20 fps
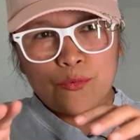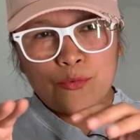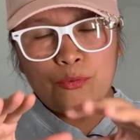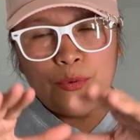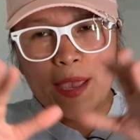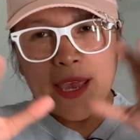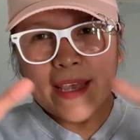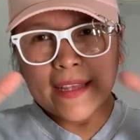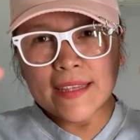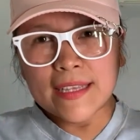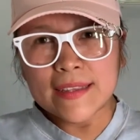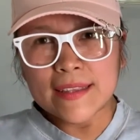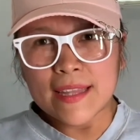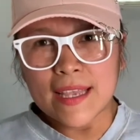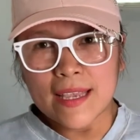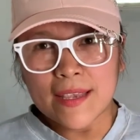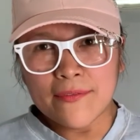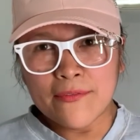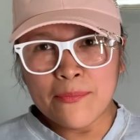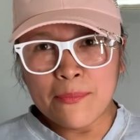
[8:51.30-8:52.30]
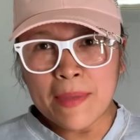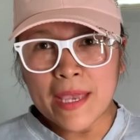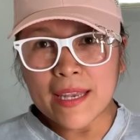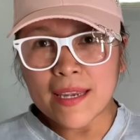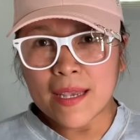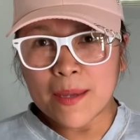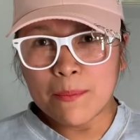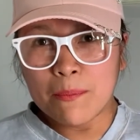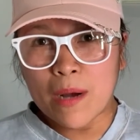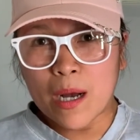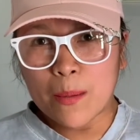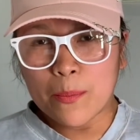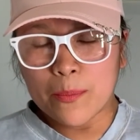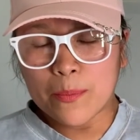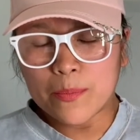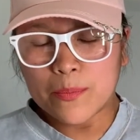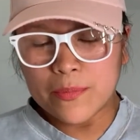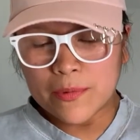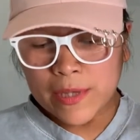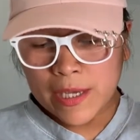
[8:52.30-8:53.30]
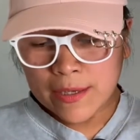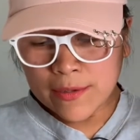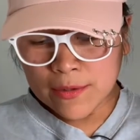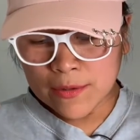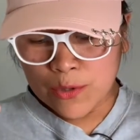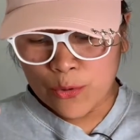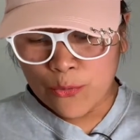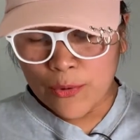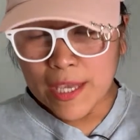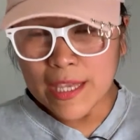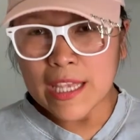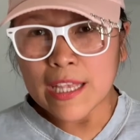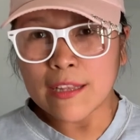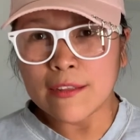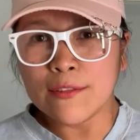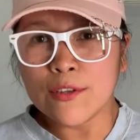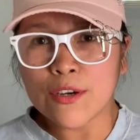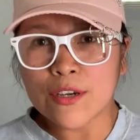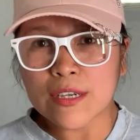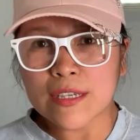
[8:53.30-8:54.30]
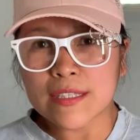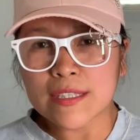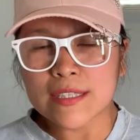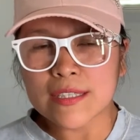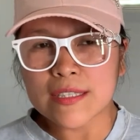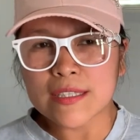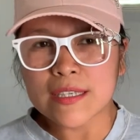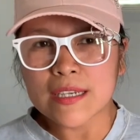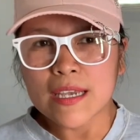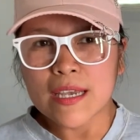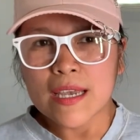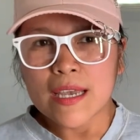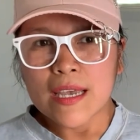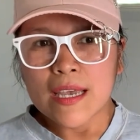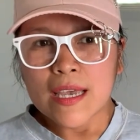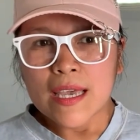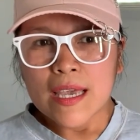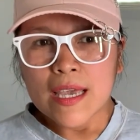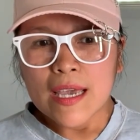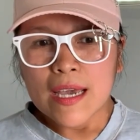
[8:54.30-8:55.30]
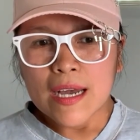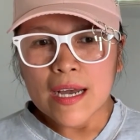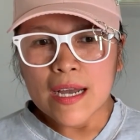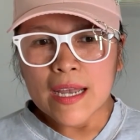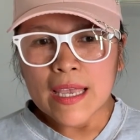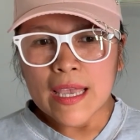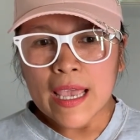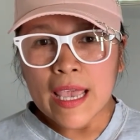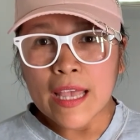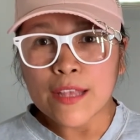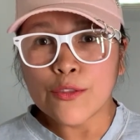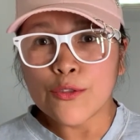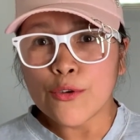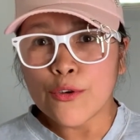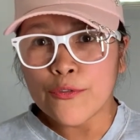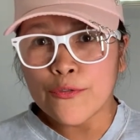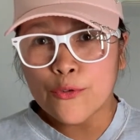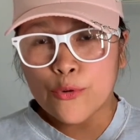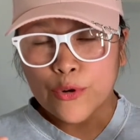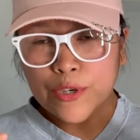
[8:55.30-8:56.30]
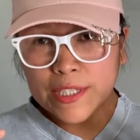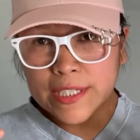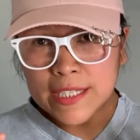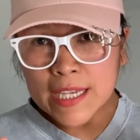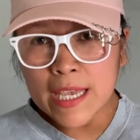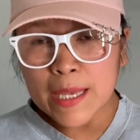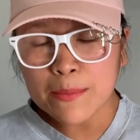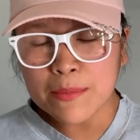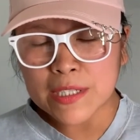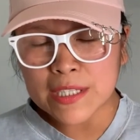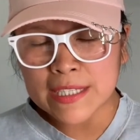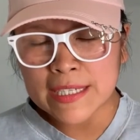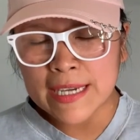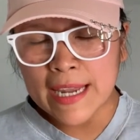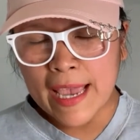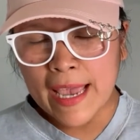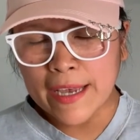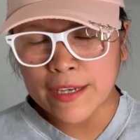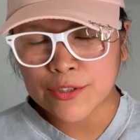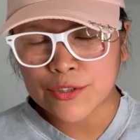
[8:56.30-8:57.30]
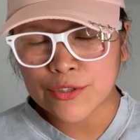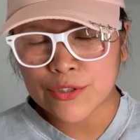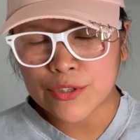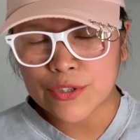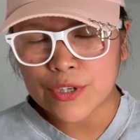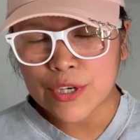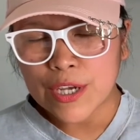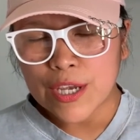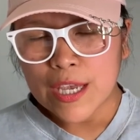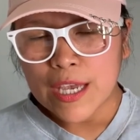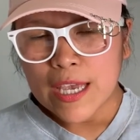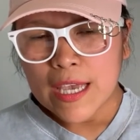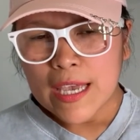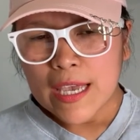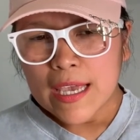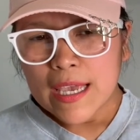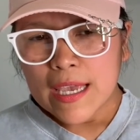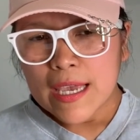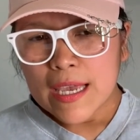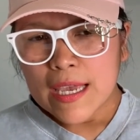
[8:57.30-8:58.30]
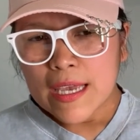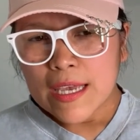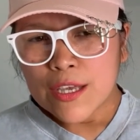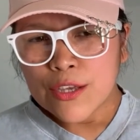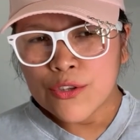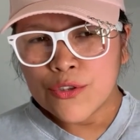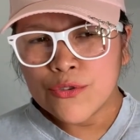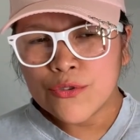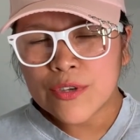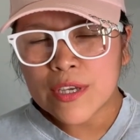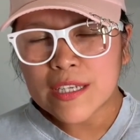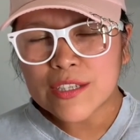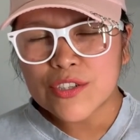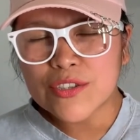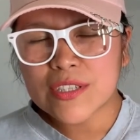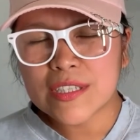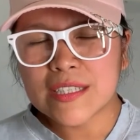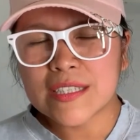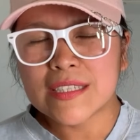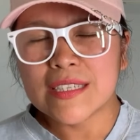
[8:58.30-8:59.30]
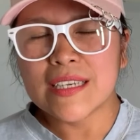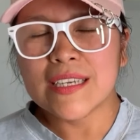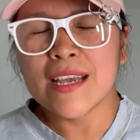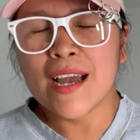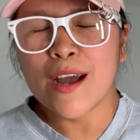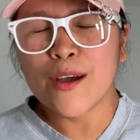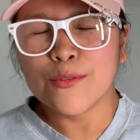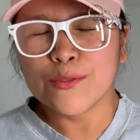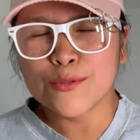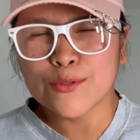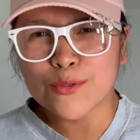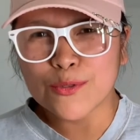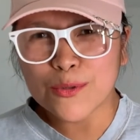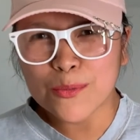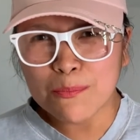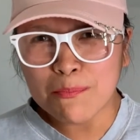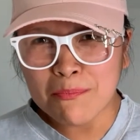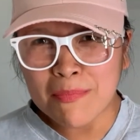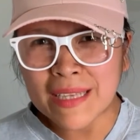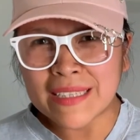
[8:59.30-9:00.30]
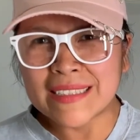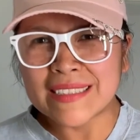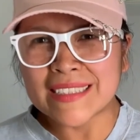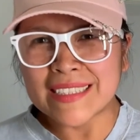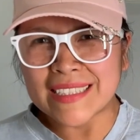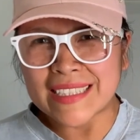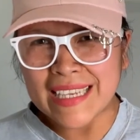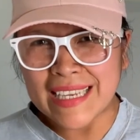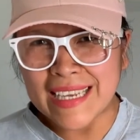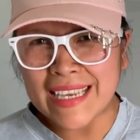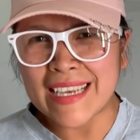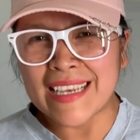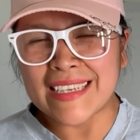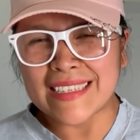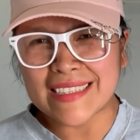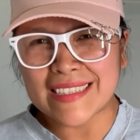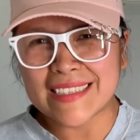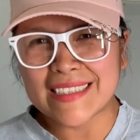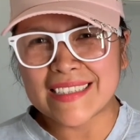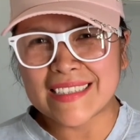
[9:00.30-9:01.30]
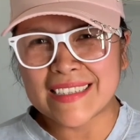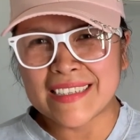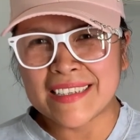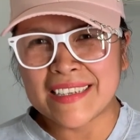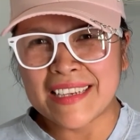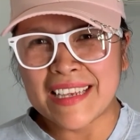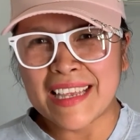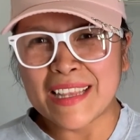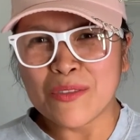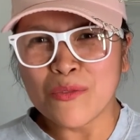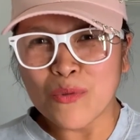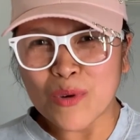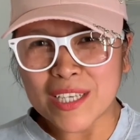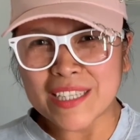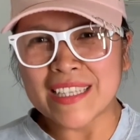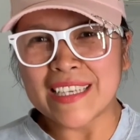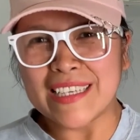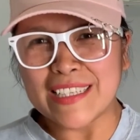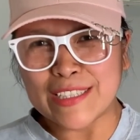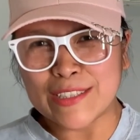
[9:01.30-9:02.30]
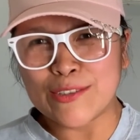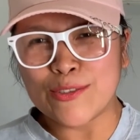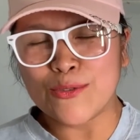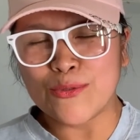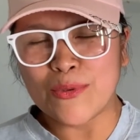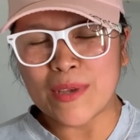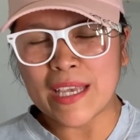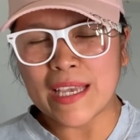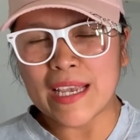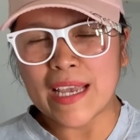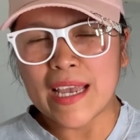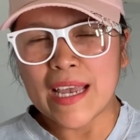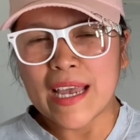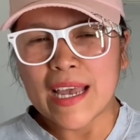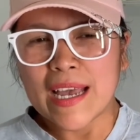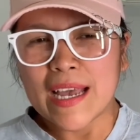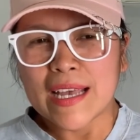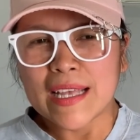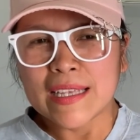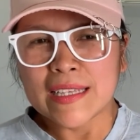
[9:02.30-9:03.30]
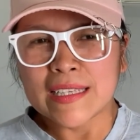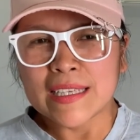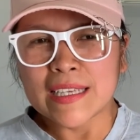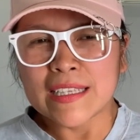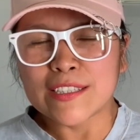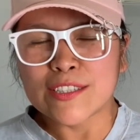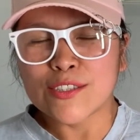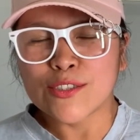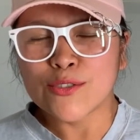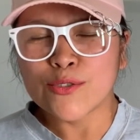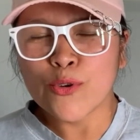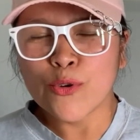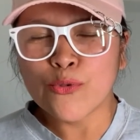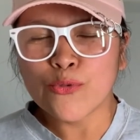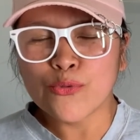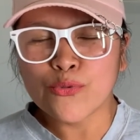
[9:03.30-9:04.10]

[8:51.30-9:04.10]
way that they've made him up, like the way he looks, and of course him as an actor, you can just see how tormented he is in what he's doing. It's so